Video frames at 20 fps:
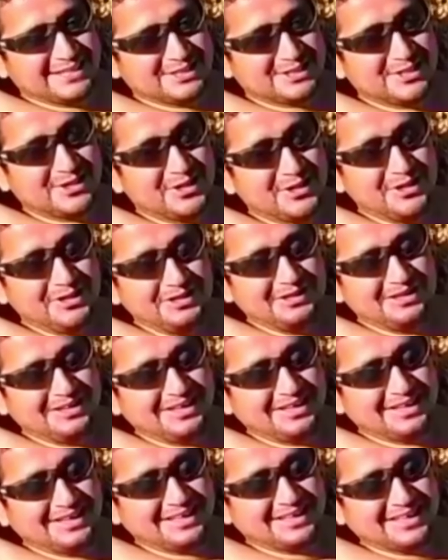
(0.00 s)
Sol,
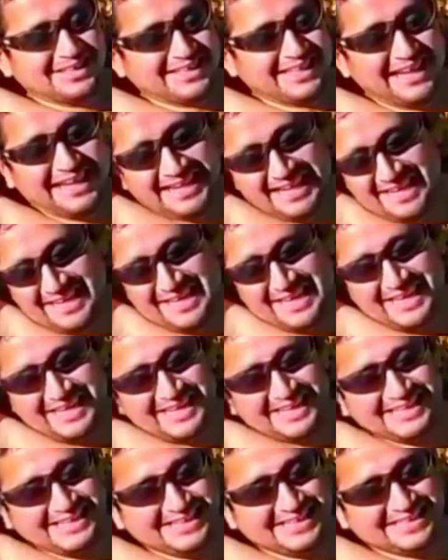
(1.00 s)
arena,
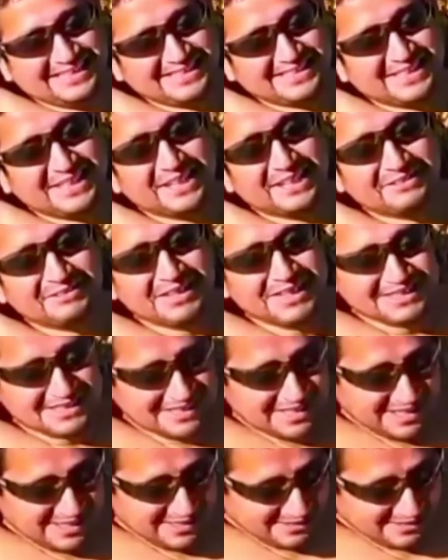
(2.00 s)
the sun, cerveza.